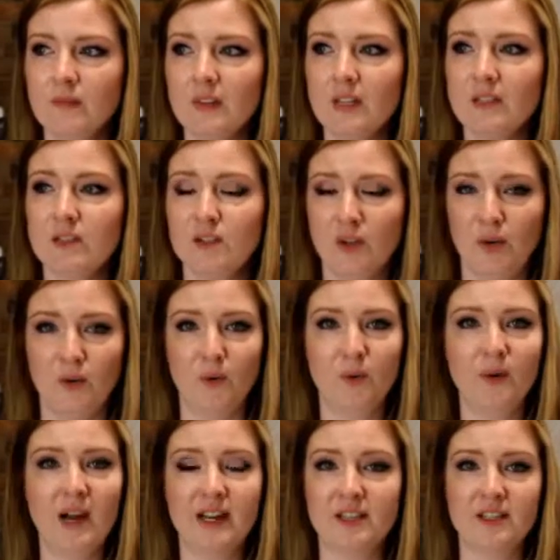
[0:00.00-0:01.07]

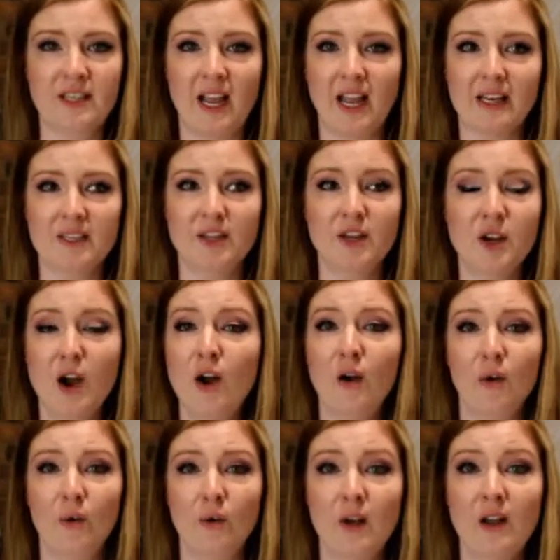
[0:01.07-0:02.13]
So I just had to
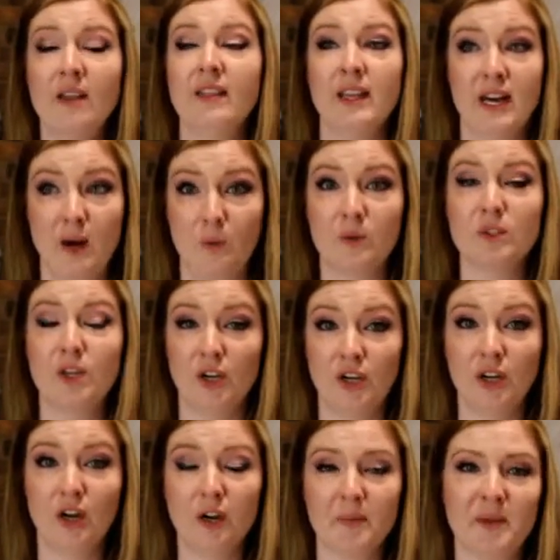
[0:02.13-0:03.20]
know that I was
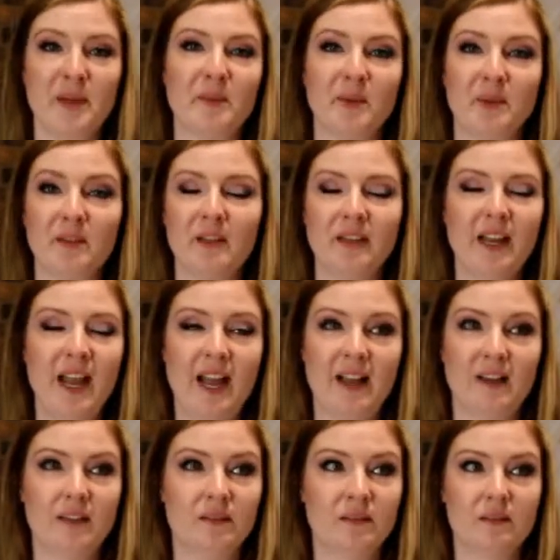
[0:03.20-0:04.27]
gonna hurt people,
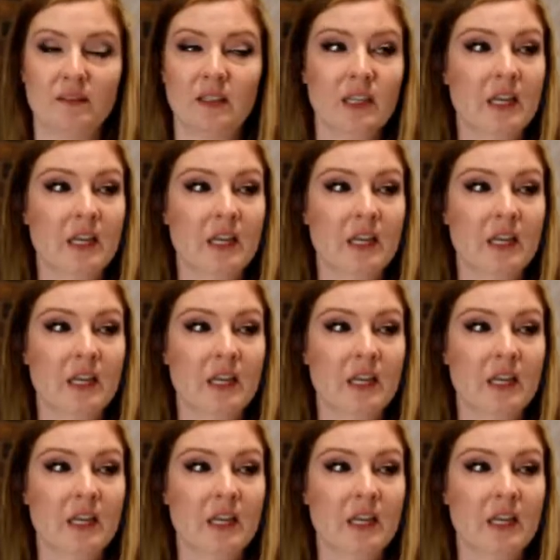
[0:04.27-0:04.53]
and